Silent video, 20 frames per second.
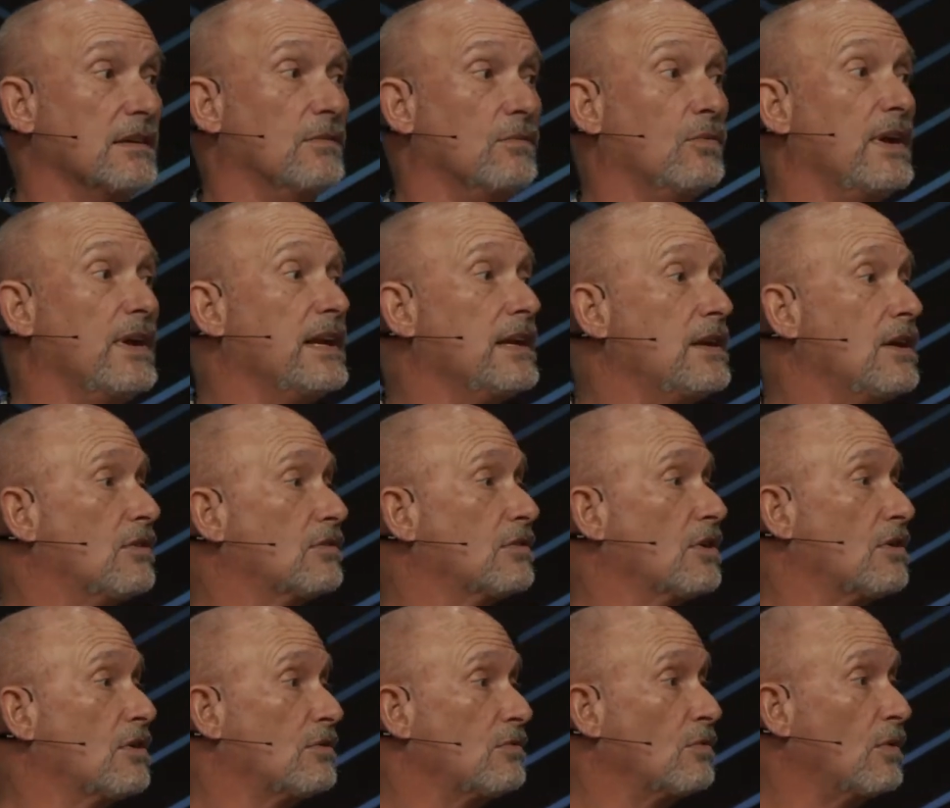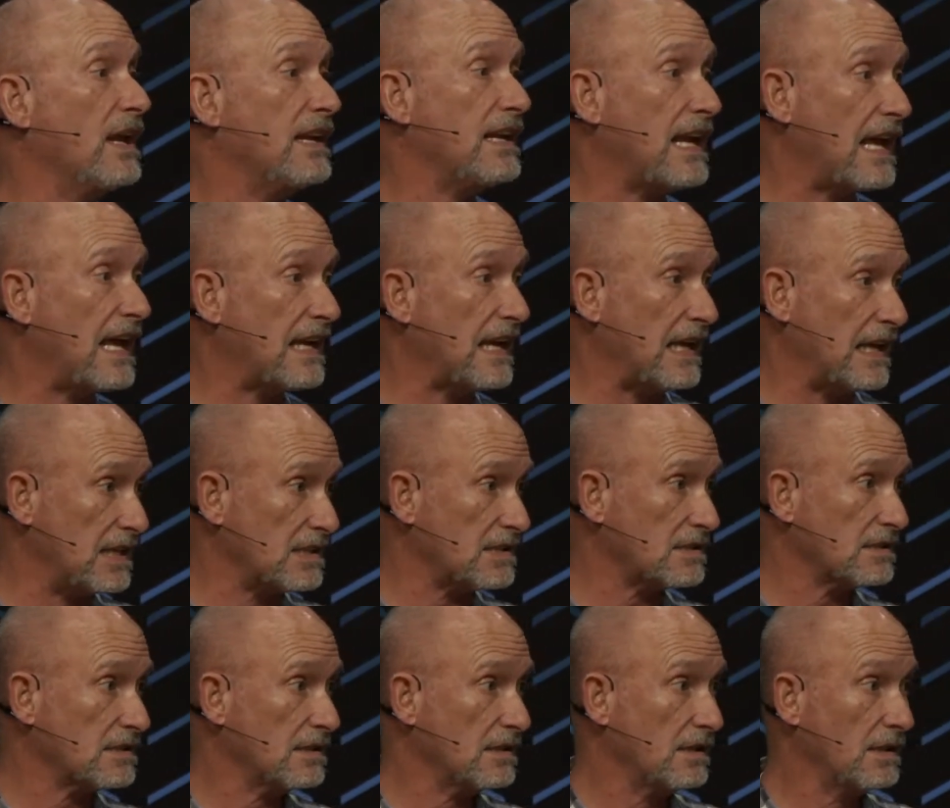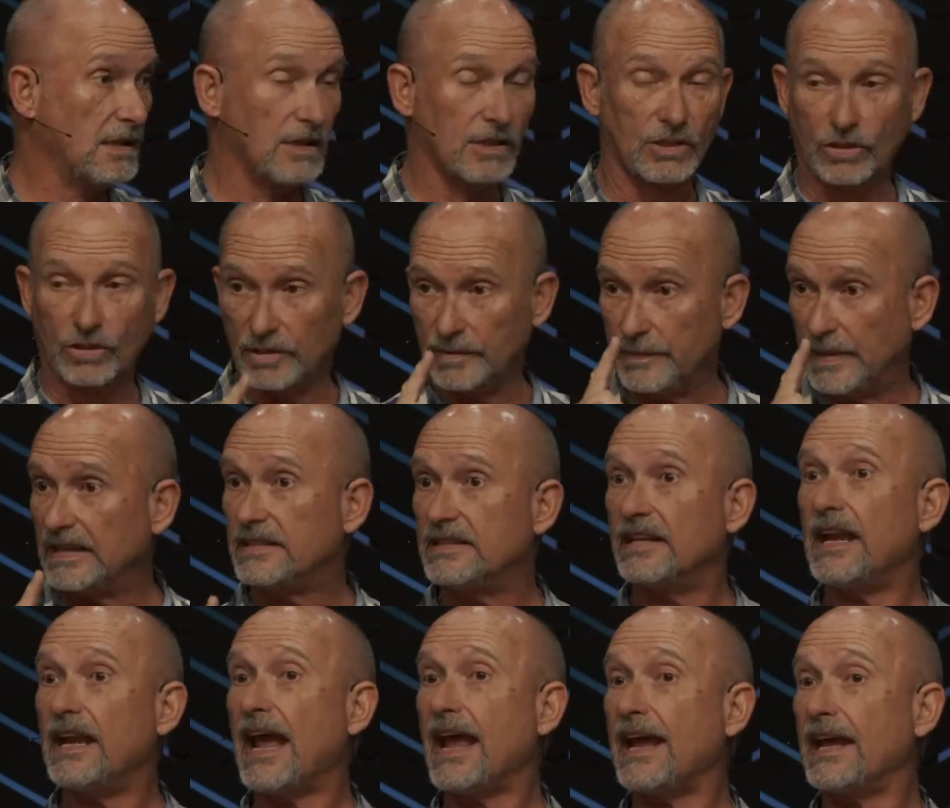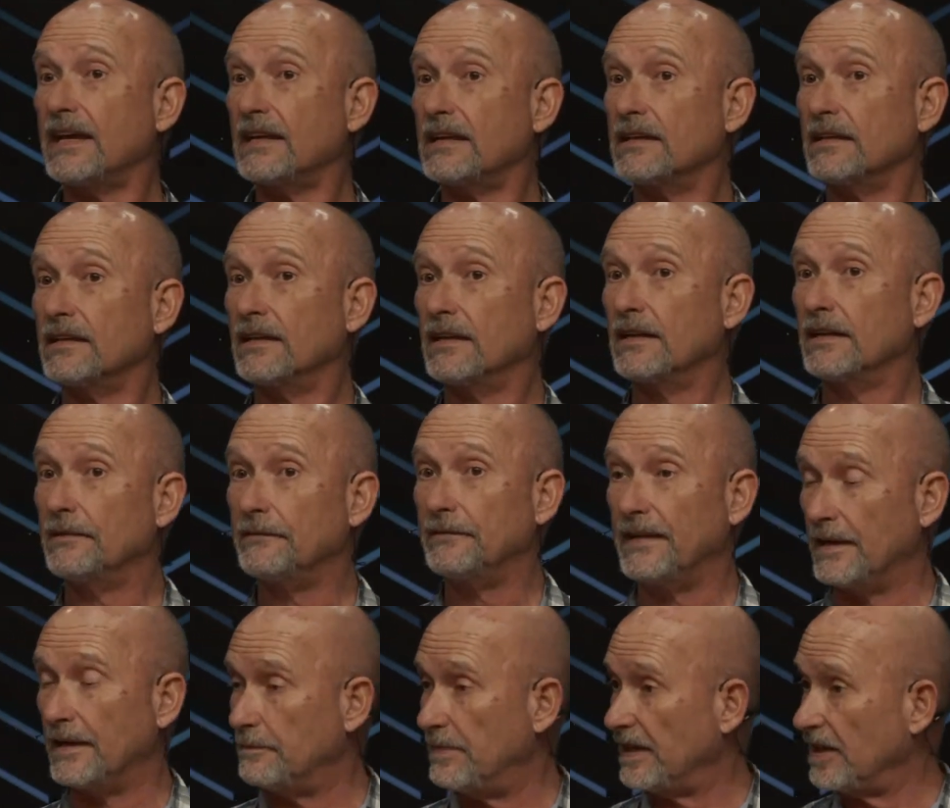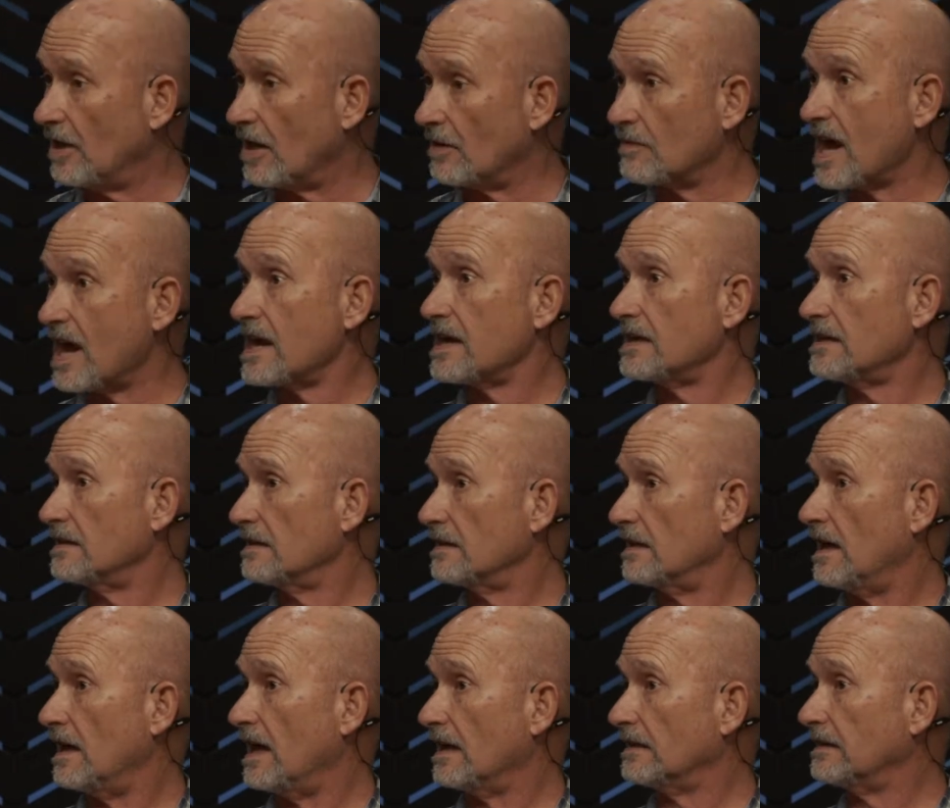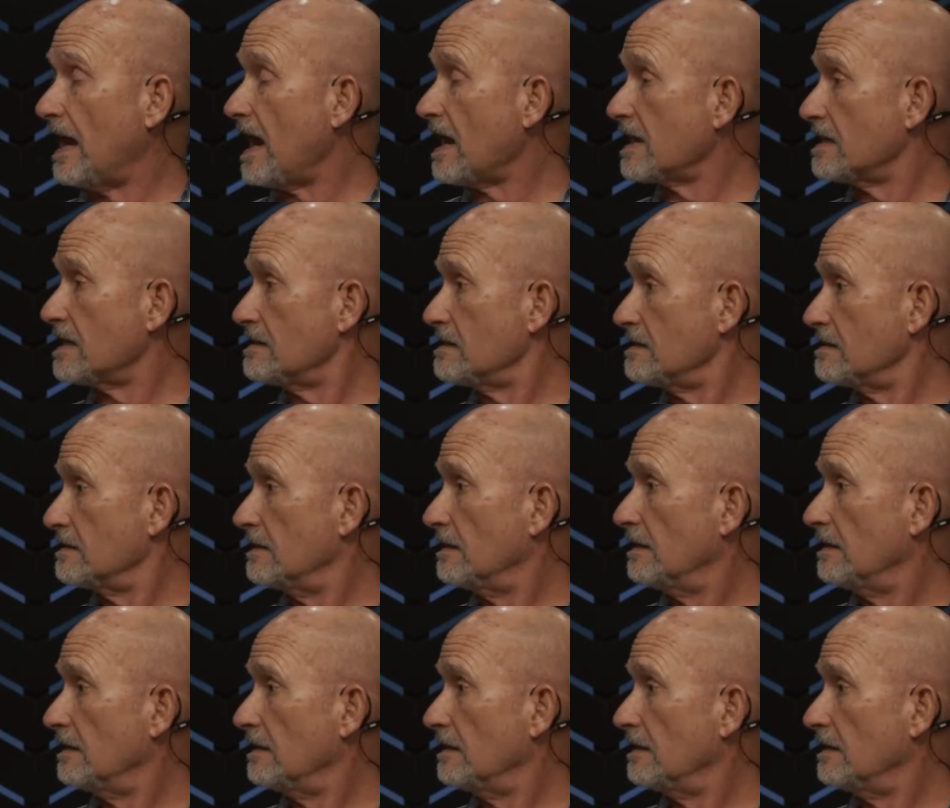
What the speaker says: And we don't know when that is. Could be today. That'd be all right. I'll take it.